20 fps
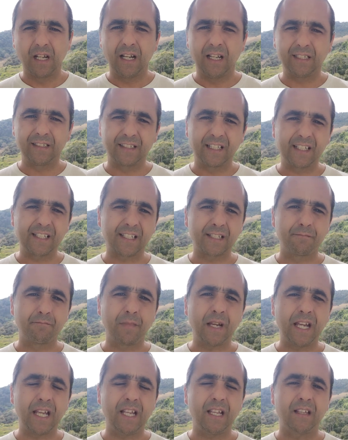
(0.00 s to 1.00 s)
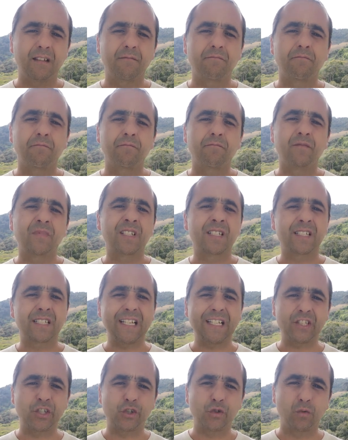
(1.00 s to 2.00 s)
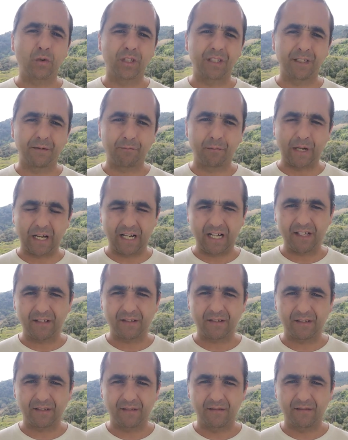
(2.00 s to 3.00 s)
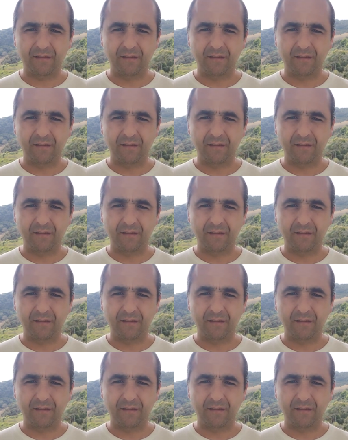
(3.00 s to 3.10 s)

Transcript: And this may set you on the path